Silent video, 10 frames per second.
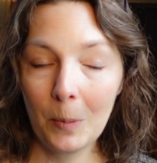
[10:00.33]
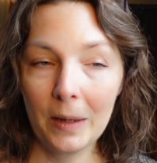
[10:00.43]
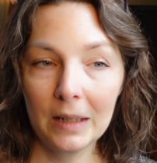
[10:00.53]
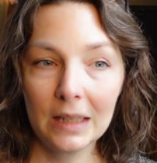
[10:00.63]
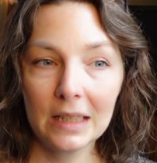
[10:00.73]

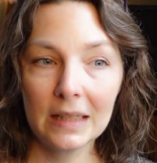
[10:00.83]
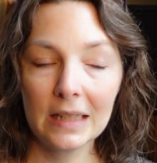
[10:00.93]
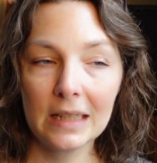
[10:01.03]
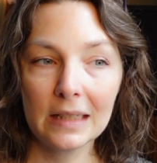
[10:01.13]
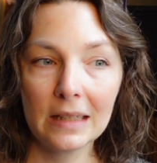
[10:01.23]
but this
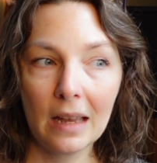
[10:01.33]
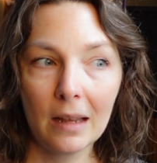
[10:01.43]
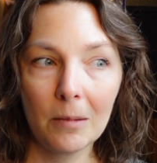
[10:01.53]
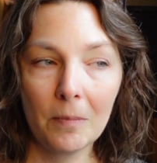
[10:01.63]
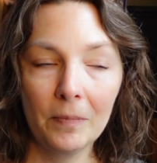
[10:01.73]
is,
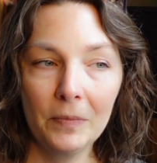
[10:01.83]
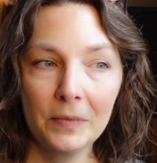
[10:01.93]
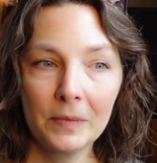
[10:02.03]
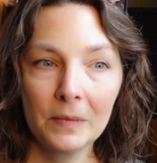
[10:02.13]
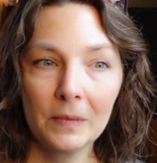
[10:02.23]

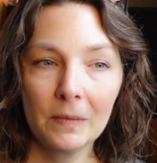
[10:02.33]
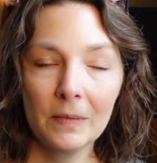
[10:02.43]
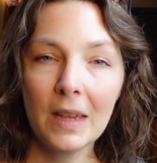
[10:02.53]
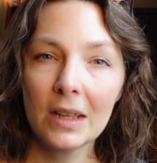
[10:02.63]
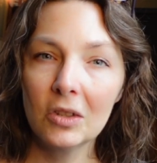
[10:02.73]

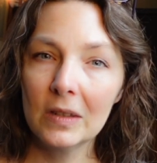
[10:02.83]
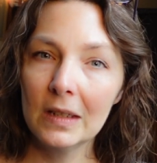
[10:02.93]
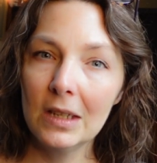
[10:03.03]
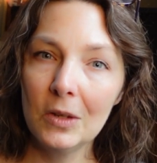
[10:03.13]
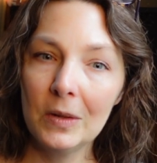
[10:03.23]
just
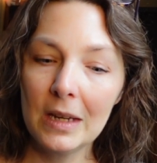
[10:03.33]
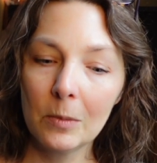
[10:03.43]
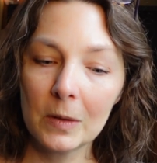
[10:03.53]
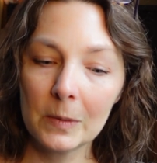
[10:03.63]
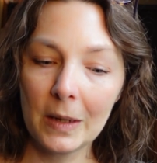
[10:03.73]
a unique
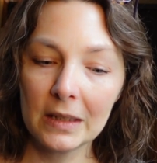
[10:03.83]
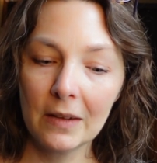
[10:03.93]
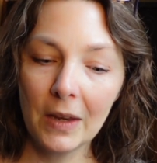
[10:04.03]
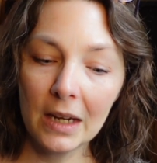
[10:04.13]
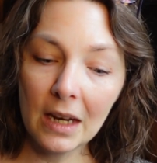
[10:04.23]

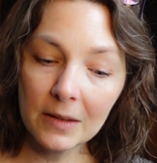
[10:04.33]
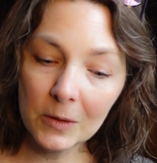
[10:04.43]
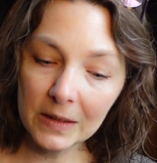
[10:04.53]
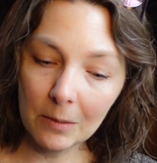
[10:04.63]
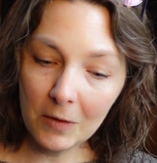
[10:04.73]
perspective. Now,
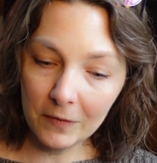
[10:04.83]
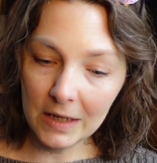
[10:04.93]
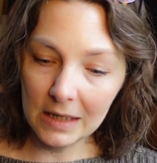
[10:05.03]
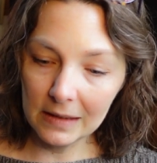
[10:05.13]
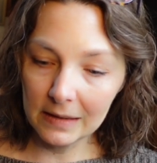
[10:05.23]

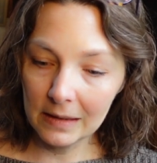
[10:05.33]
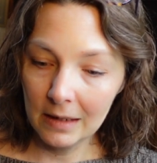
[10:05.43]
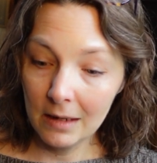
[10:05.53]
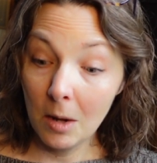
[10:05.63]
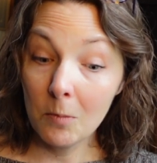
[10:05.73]

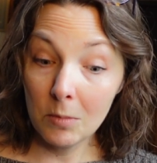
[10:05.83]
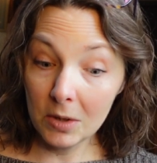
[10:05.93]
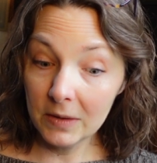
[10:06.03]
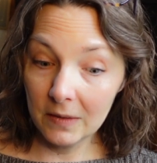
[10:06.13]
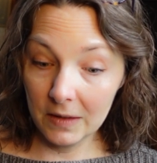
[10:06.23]

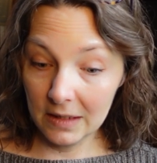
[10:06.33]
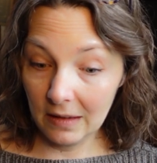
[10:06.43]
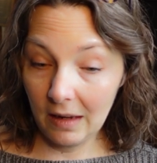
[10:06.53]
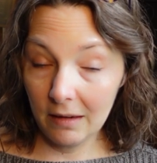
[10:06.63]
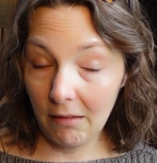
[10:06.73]
most of these
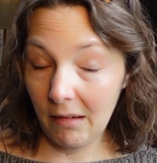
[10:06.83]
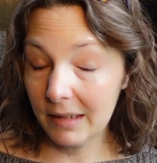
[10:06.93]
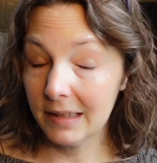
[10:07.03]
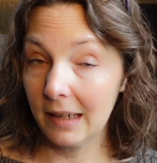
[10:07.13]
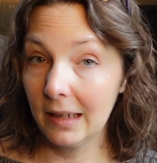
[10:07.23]
I
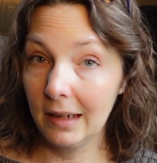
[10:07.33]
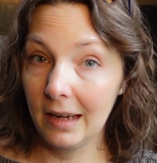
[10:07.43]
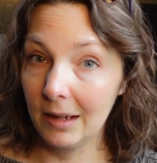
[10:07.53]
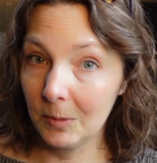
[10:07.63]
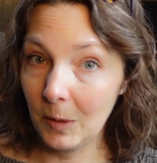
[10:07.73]
got
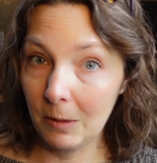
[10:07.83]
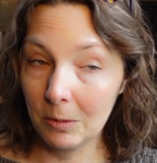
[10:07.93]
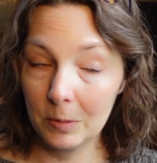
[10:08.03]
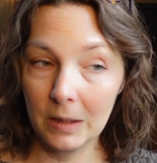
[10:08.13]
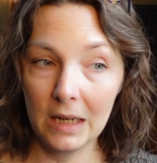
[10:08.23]
secondhand
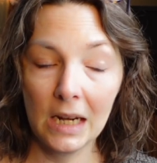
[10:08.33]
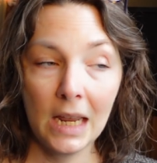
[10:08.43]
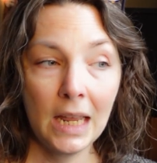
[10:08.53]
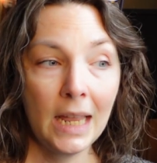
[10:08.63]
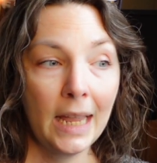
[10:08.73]
probably,
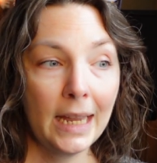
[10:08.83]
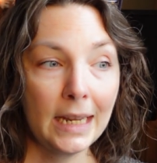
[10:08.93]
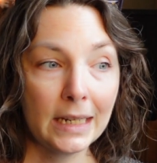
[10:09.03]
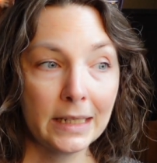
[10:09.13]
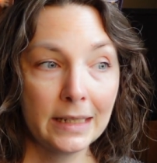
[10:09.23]

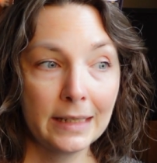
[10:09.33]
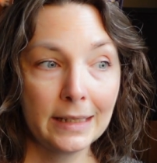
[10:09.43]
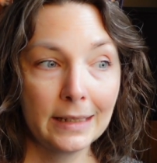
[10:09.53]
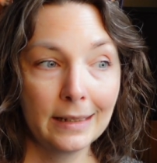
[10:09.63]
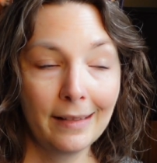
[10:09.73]
and
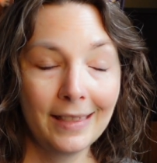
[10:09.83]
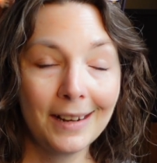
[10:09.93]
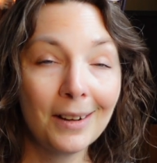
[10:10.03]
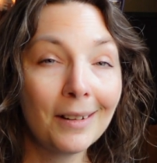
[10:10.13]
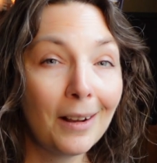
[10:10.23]

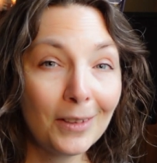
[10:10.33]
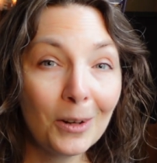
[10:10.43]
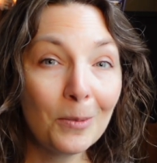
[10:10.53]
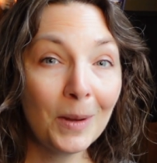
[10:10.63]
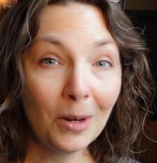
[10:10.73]

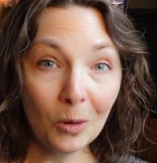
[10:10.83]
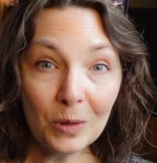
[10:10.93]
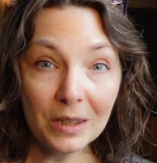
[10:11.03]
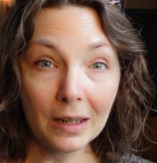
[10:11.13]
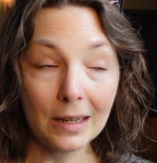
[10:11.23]
they're a bit
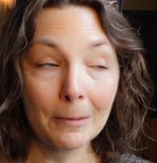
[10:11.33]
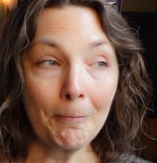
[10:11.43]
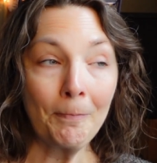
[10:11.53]
older.